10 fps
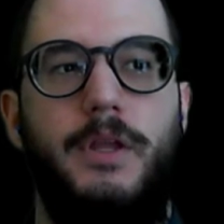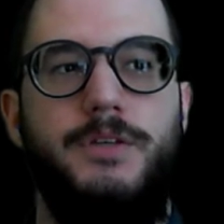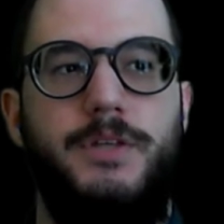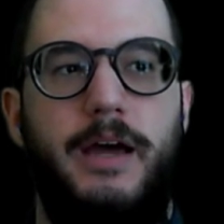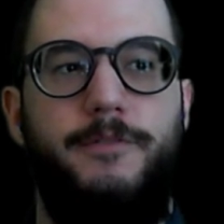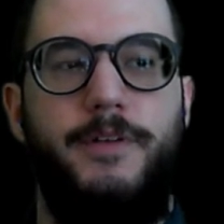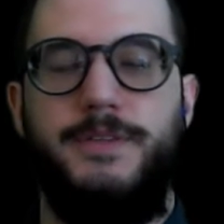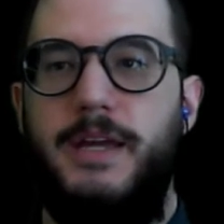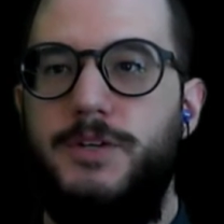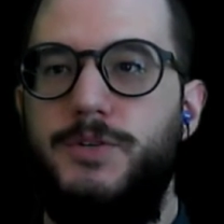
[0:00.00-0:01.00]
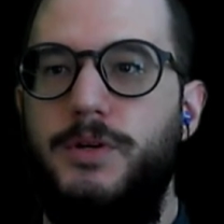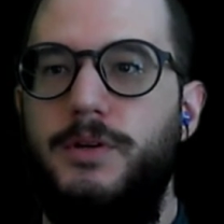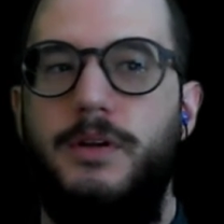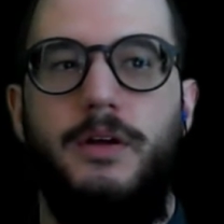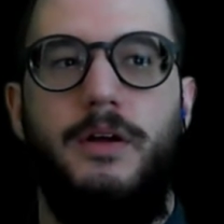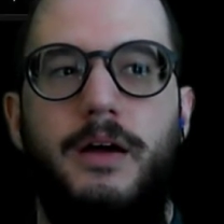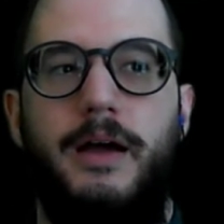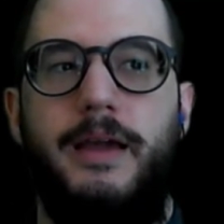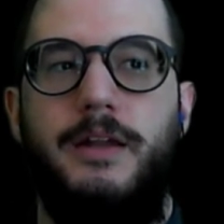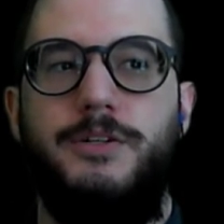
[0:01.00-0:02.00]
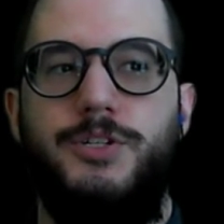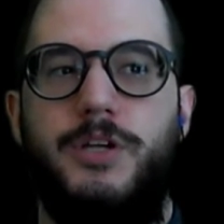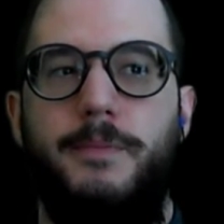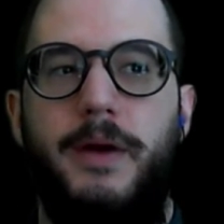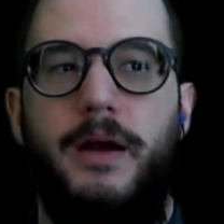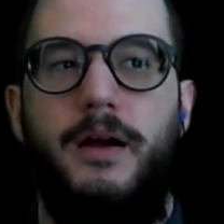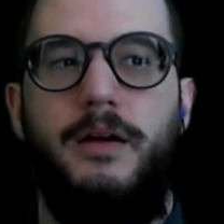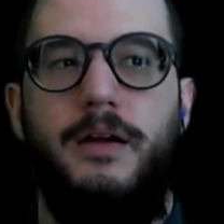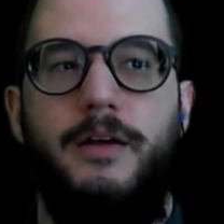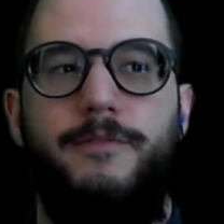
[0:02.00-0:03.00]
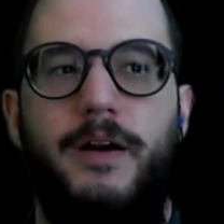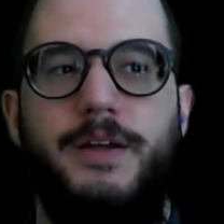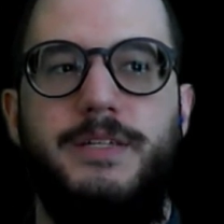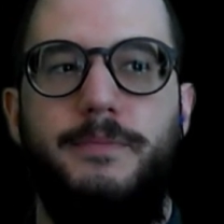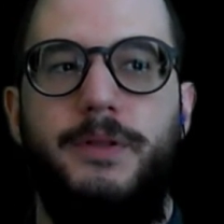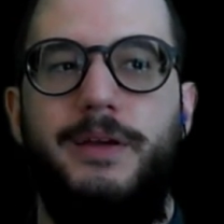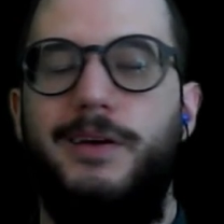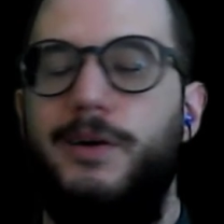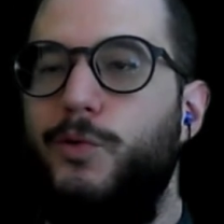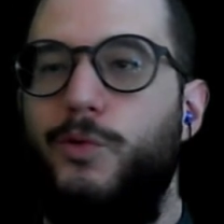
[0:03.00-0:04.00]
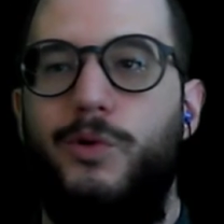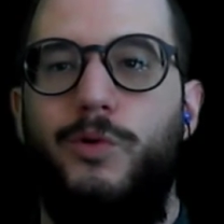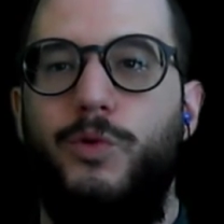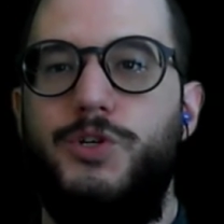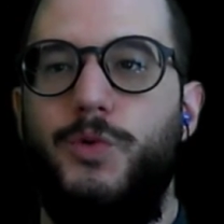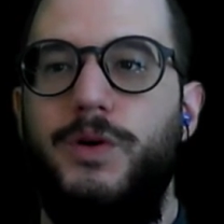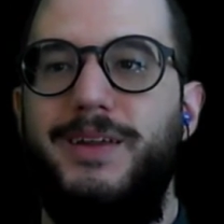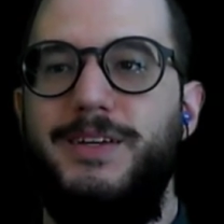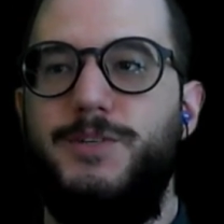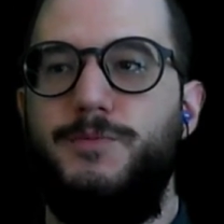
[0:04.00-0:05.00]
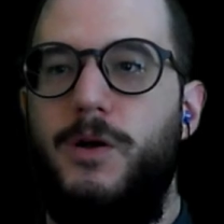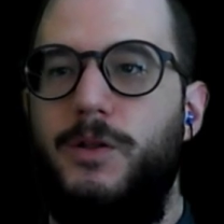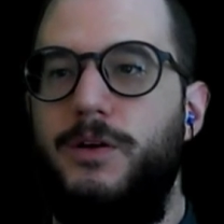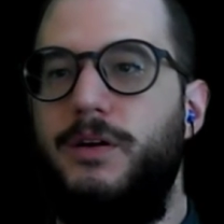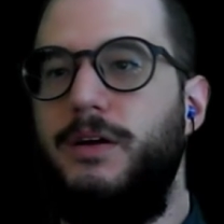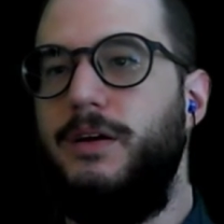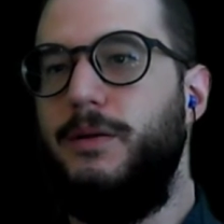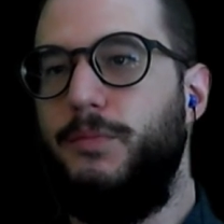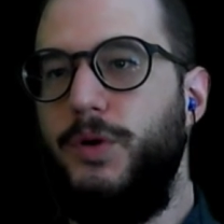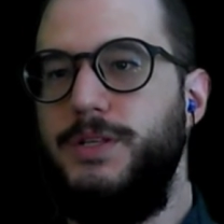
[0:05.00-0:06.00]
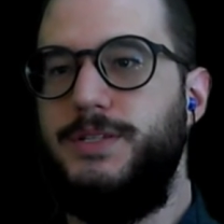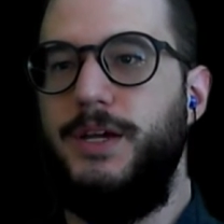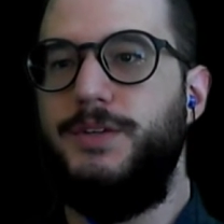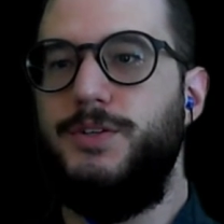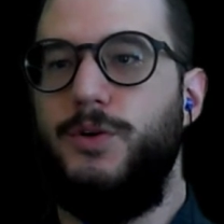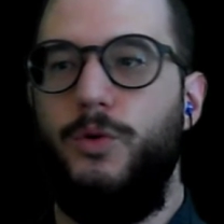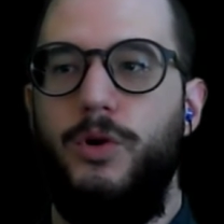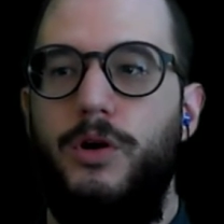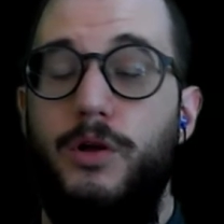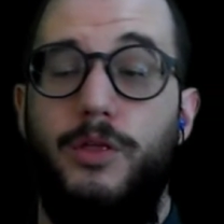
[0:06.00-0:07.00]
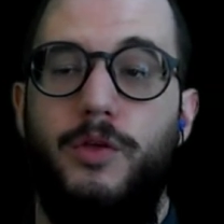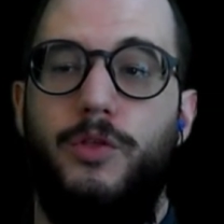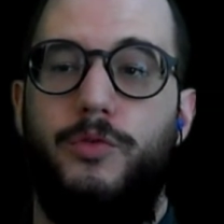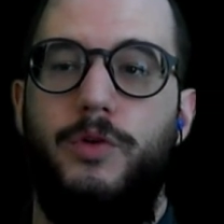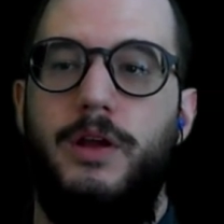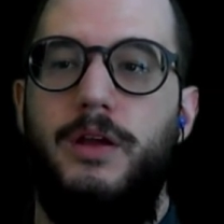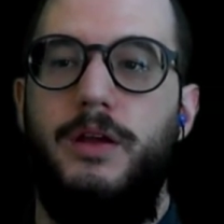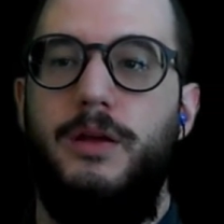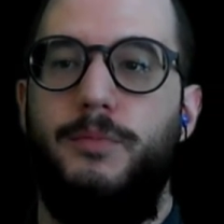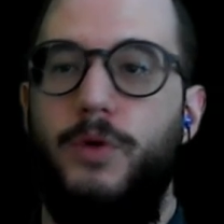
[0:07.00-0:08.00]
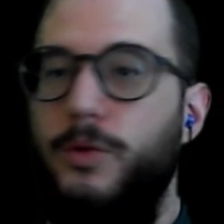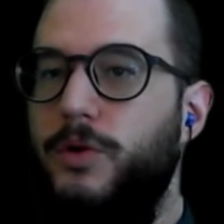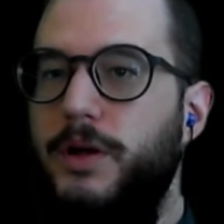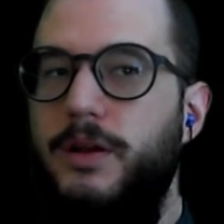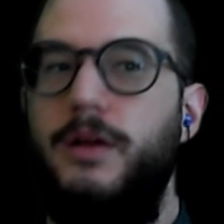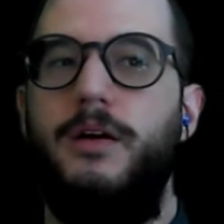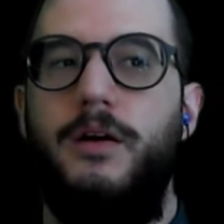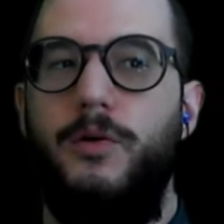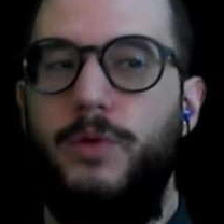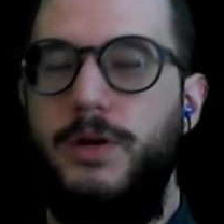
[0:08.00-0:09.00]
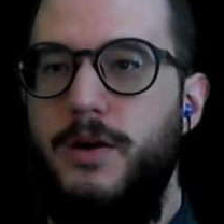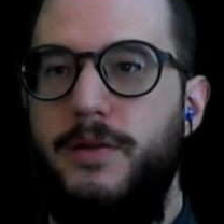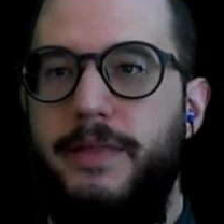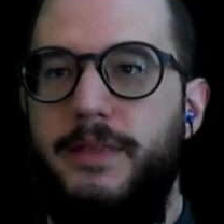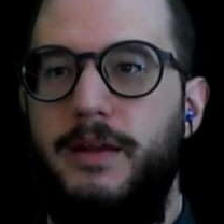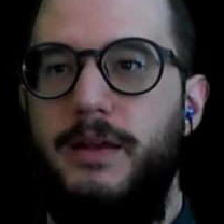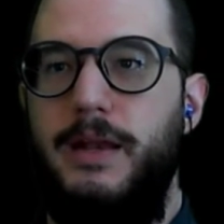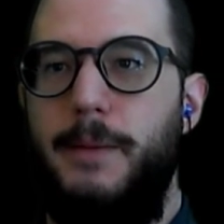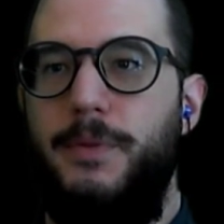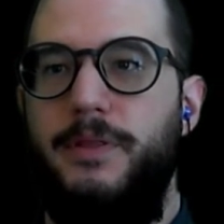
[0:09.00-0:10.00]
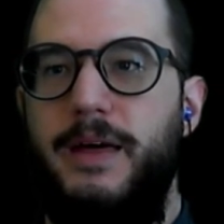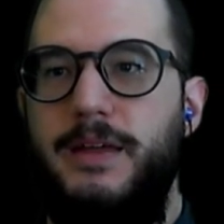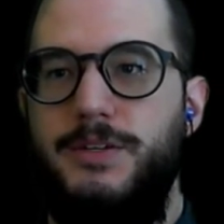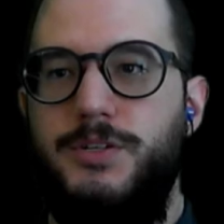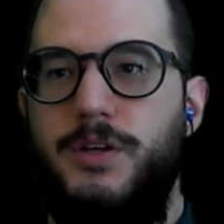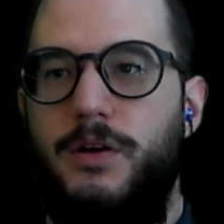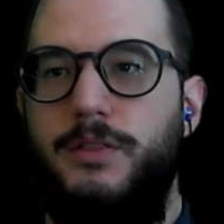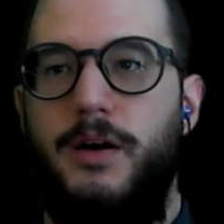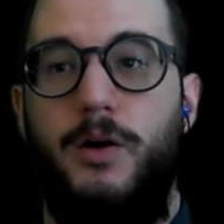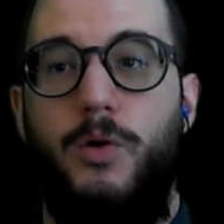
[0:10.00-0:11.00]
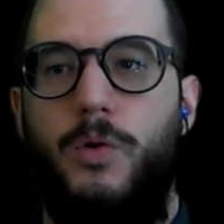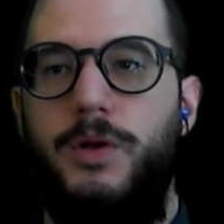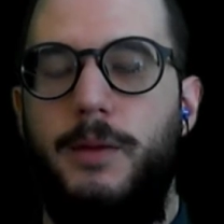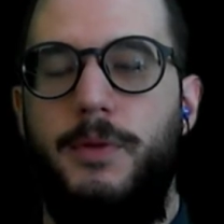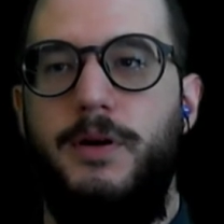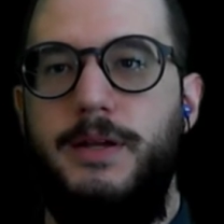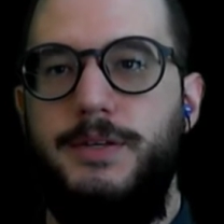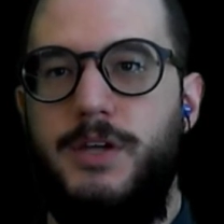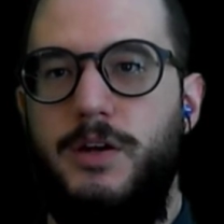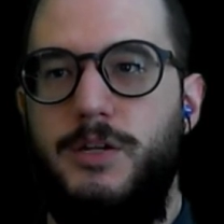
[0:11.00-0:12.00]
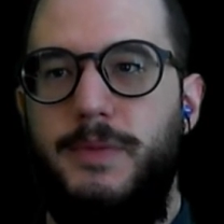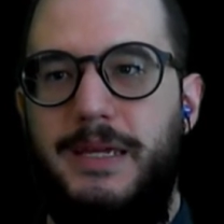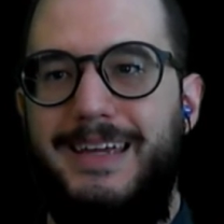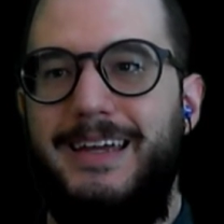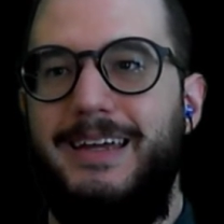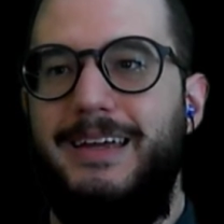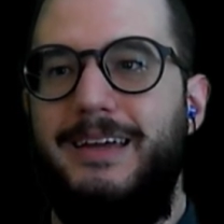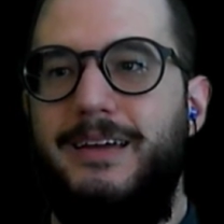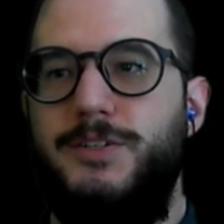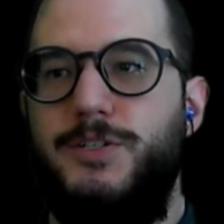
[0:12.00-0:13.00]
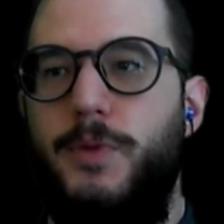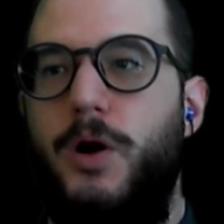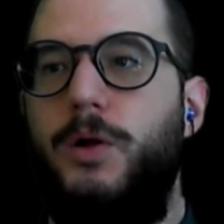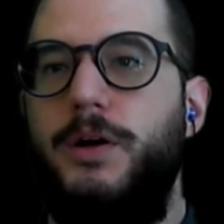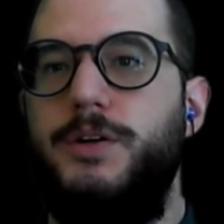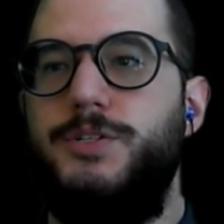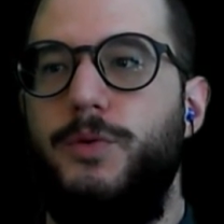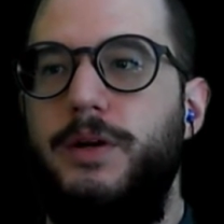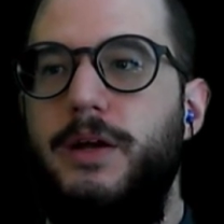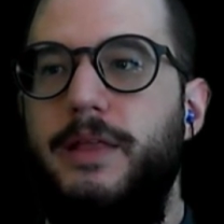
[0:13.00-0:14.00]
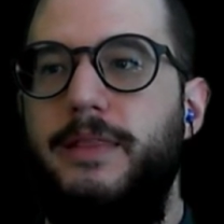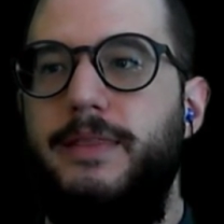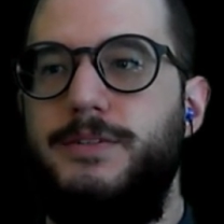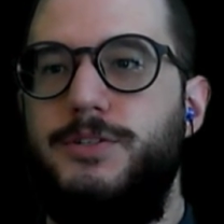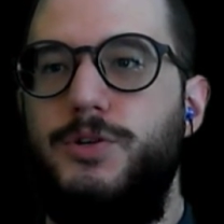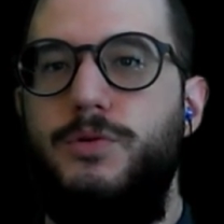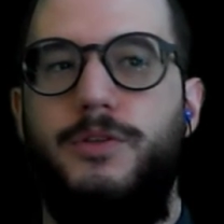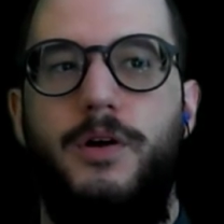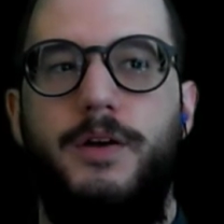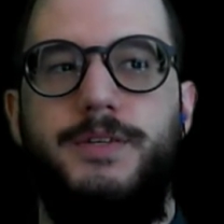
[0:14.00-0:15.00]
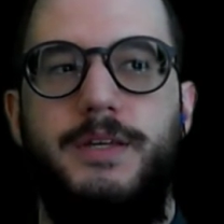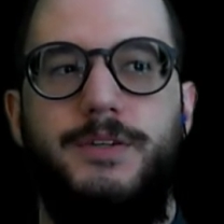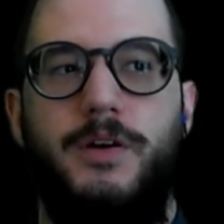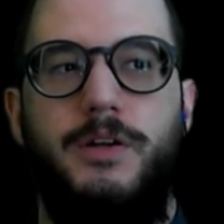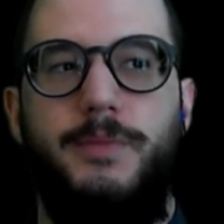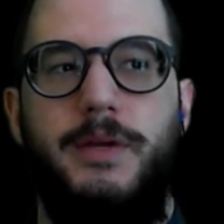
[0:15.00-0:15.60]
So now for this next one, again, just compare very simply which one is smaller, 0.6 or 3.1. We know that the number that is not a whole number is going to be smaller. So we know that this 2/3 is going to